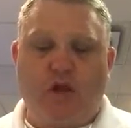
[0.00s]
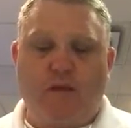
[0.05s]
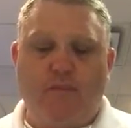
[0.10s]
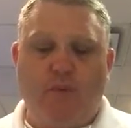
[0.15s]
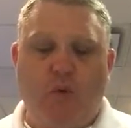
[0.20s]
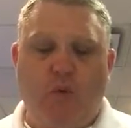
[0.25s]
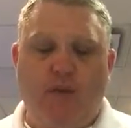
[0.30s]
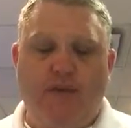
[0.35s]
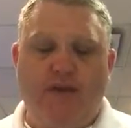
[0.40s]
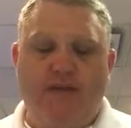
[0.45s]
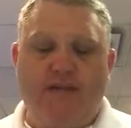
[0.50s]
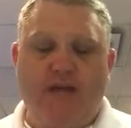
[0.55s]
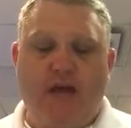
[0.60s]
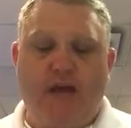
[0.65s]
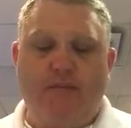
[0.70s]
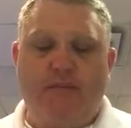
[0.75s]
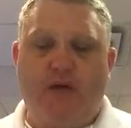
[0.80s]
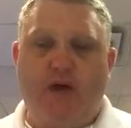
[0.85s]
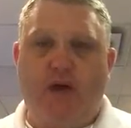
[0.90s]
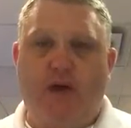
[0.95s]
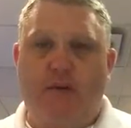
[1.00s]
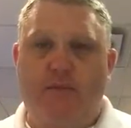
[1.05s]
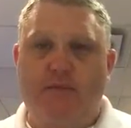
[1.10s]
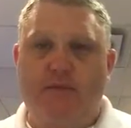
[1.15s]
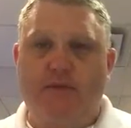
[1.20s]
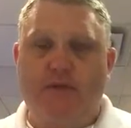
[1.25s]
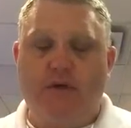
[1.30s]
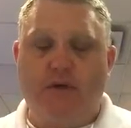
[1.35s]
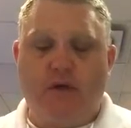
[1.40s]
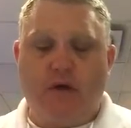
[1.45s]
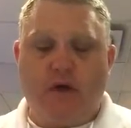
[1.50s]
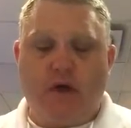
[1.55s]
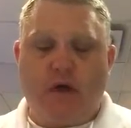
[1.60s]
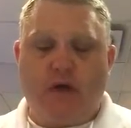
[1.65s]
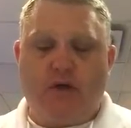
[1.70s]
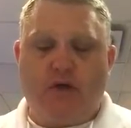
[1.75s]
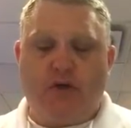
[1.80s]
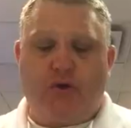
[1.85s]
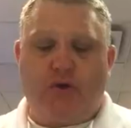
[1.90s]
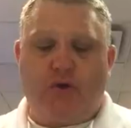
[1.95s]
but when the time comes,
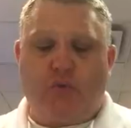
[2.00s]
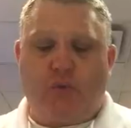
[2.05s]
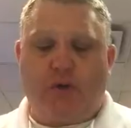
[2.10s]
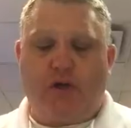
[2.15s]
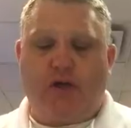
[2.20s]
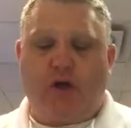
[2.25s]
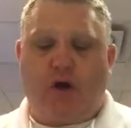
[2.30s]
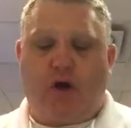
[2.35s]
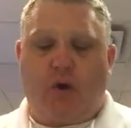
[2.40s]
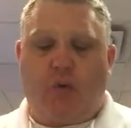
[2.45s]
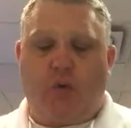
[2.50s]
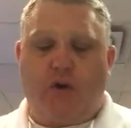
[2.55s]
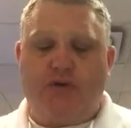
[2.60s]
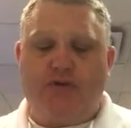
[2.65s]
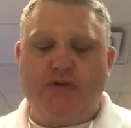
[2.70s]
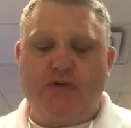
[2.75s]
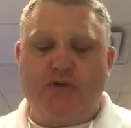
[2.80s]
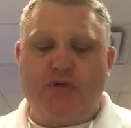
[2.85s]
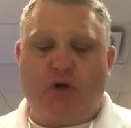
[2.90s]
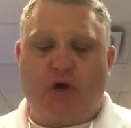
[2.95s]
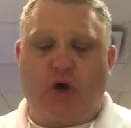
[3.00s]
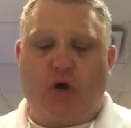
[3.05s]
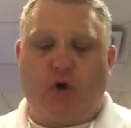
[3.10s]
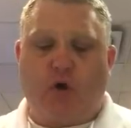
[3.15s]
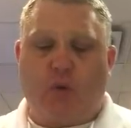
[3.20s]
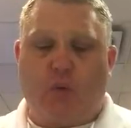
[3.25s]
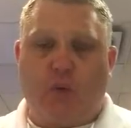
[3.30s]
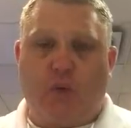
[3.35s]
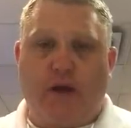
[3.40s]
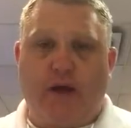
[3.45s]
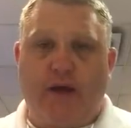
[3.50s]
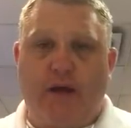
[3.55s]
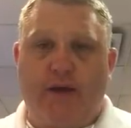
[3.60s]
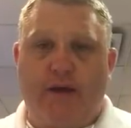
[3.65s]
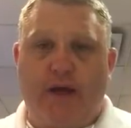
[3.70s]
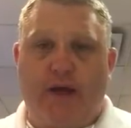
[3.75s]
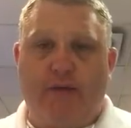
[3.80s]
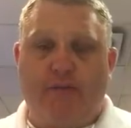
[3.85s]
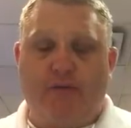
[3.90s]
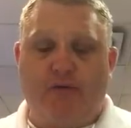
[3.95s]
you can recall what you saw or read
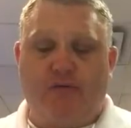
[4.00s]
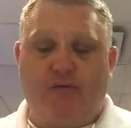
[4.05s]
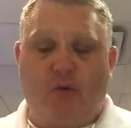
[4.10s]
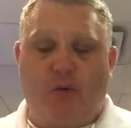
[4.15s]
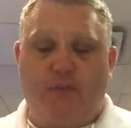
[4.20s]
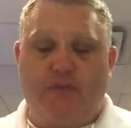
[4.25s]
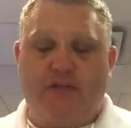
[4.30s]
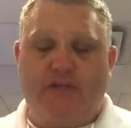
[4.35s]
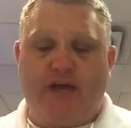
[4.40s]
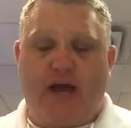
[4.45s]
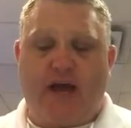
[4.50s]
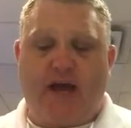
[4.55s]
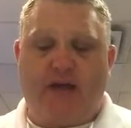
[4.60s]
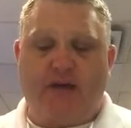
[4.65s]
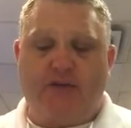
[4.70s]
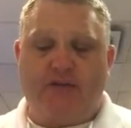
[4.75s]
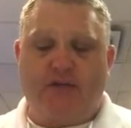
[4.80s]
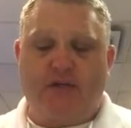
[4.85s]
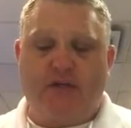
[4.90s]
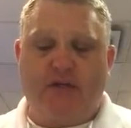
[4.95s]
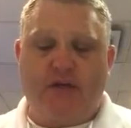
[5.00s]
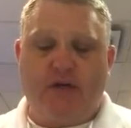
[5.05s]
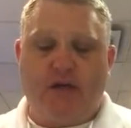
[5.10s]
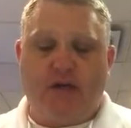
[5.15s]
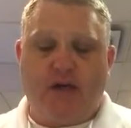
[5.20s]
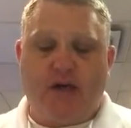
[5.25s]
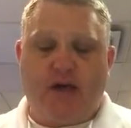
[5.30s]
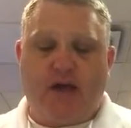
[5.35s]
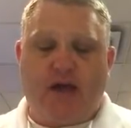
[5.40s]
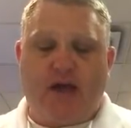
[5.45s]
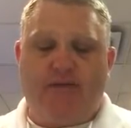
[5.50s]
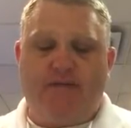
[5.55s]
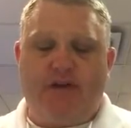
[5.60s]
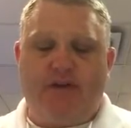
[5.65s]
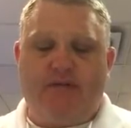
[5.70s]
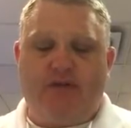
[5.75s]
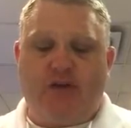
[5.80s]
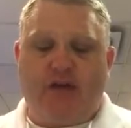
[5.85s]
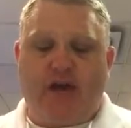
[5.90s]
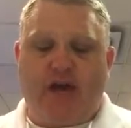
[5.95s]
and perform the task. Even
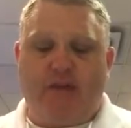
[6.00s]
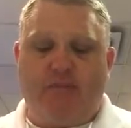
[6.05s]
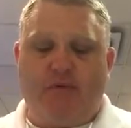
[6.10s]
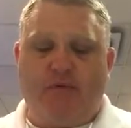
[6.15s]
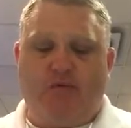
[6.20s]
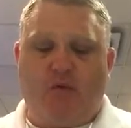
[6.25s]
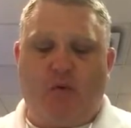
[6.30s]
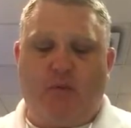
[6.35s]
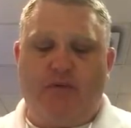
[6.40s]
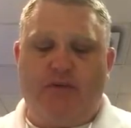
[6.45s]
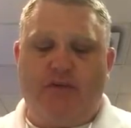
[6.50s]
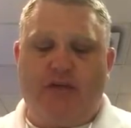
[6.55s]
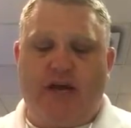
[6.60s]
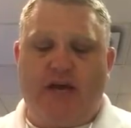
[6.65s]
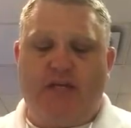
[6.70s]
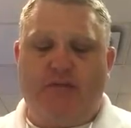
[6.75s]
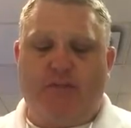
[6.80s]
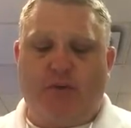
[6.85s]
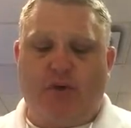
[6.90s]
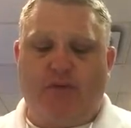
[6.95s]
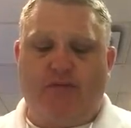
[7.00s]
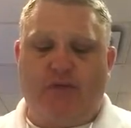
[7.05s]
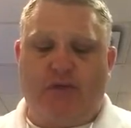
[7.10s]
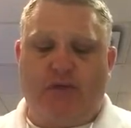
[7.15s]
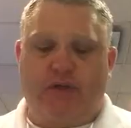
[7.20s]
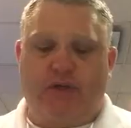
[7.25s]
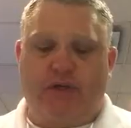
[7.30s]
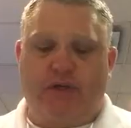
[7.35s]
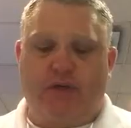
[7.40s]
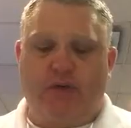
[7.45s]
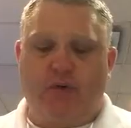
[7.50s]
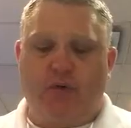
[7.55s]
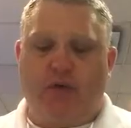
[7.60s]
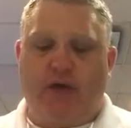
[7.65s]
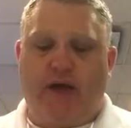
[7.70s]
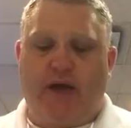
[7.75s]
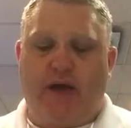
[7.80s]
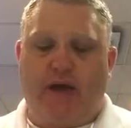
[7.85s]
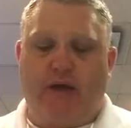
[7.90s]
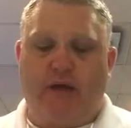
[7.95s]
if you can't perform the task perfectly, who
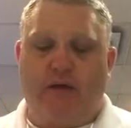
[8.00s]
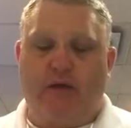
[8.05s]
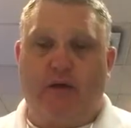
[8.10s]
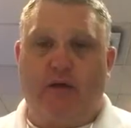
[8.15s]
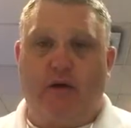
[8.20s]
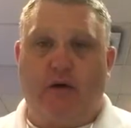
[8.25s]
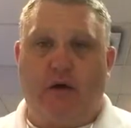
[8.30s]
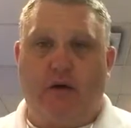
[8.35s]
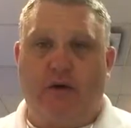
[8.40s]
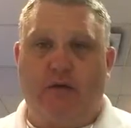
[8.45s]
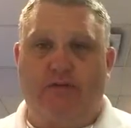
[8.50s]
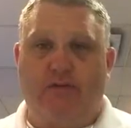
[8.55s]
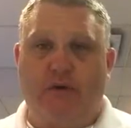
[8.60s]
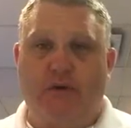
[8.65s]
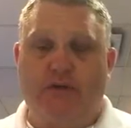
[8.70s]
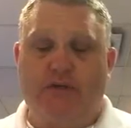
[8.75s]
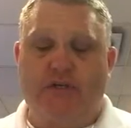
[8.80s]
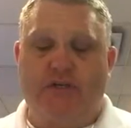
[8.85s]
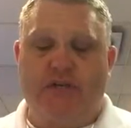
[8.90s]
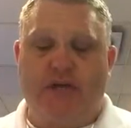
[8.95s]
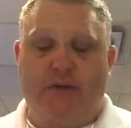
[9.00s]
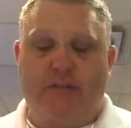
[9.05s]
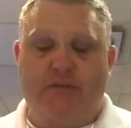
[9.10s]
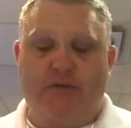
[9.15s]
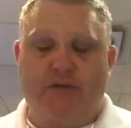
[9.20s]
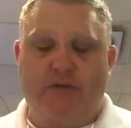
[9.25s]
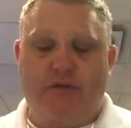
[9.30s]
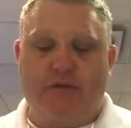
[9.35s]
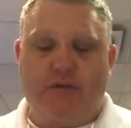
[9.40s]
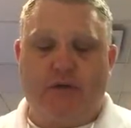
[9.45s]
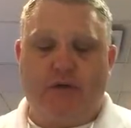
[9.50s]
can on the first attempt?